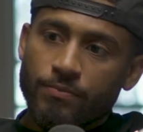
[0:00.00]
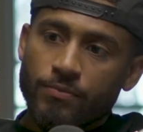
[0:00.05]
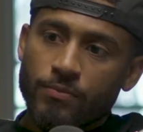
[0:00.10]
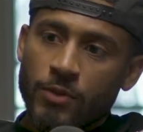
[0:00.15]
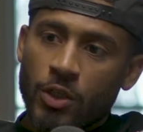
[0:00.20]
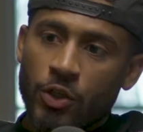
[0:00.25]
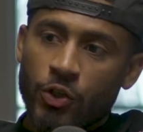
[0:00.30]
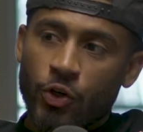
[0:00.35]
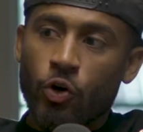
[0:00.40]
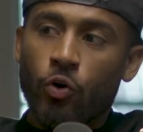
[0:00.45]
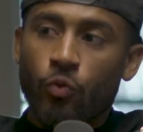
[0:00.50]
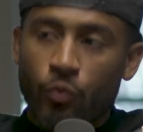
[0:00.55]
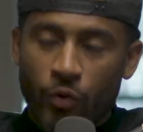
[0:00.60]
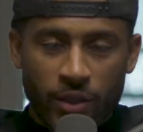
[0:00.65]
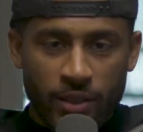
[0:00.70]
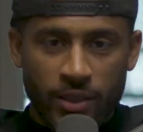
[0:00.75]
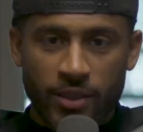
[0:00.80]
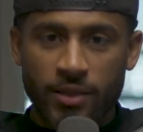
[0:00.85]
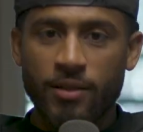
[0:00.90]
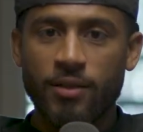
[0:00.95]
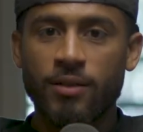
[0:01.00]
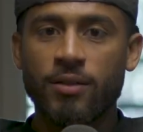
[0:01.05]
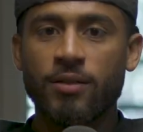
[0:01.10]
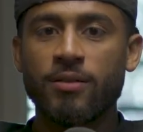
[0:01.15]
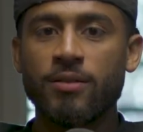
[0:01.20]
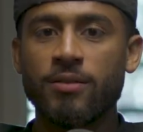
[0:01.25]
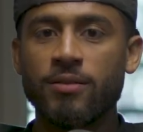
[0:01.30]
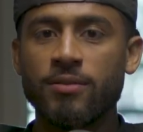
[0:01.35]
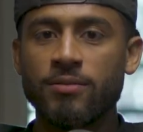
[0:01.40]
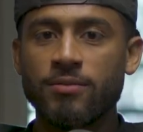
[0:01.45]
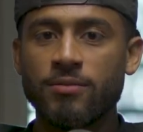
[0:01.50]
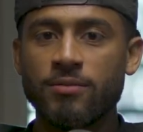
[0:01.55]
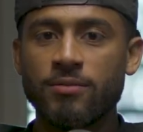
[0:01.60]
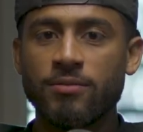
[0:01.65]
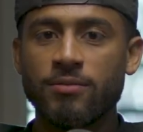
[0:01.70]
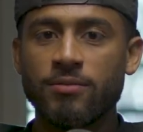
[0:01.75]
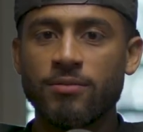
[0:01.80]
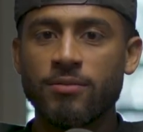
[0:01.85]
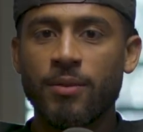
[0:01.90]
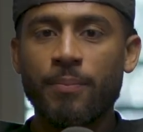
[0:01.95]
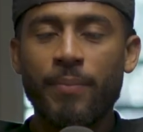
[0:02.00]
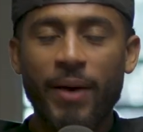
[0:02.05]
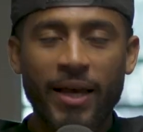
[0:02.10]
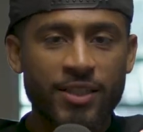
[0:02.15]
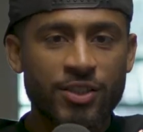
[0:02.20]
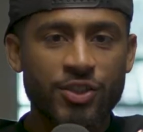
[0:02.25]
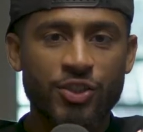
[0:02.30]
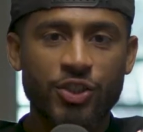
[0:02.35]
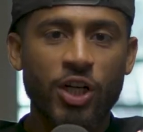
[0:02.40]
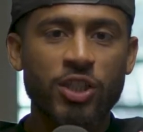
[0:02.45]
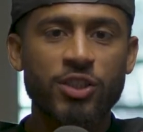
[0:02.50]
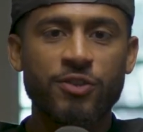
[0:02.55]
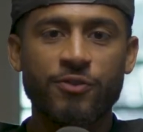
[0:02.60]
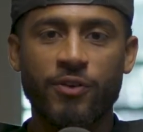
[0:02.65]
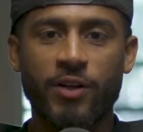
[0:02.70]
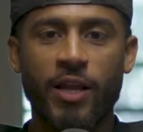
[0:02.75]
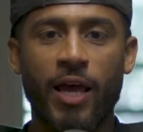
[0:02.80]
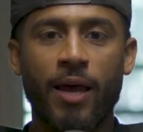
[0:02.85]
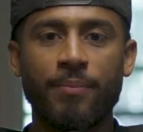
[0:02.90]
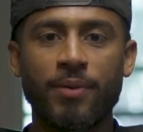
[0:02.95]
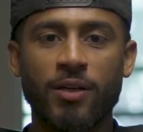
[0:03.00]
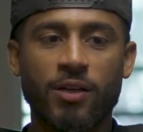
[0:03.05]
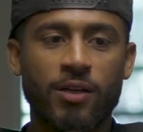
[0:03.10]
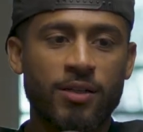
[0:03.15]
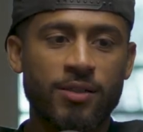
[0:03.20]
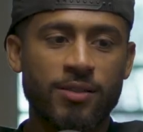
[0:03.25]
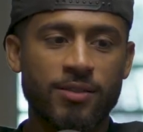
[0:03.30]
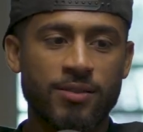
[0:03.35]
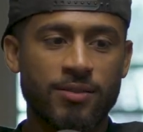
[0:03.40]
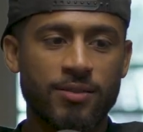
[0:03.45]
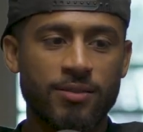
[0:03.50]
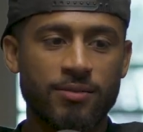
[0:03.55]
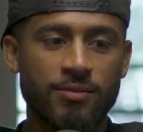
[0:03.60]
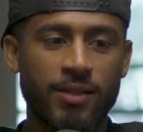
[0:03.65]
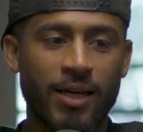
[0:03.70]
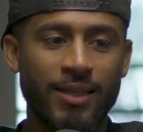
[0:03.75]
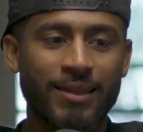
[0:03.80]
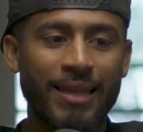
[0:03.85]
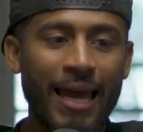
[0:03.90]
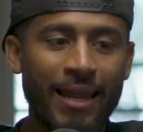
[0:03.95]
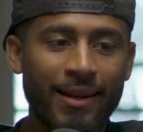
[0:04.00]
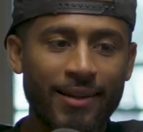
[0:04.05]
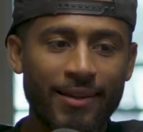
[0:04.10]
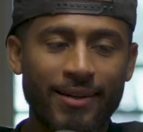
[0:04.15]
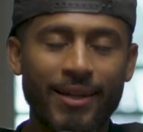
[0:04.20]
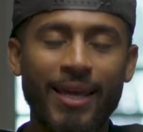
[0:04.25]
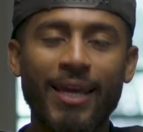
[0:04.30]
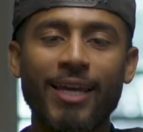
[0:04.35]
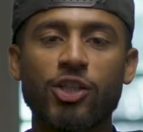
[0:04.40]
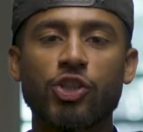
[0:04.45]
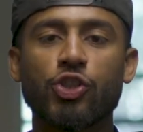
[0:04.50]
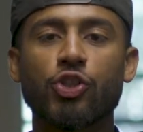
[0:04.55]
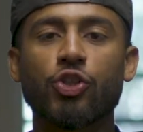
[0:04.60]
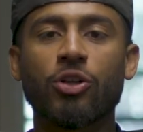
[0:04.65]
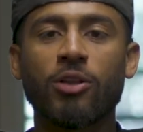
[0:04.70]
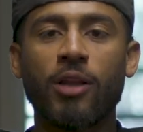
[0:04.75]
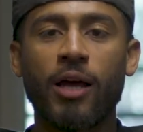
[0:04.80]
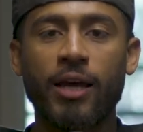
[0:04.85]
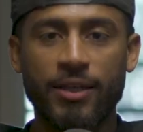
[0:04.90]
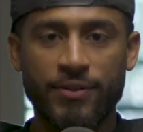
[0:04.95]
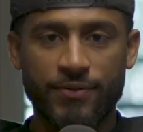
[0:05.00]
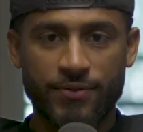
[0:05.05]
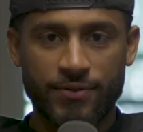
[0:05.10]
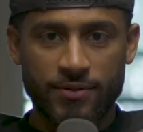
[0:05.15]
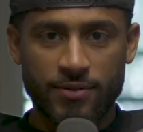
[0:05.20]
you're really the best judge for that, because at the end of the day, it's your life.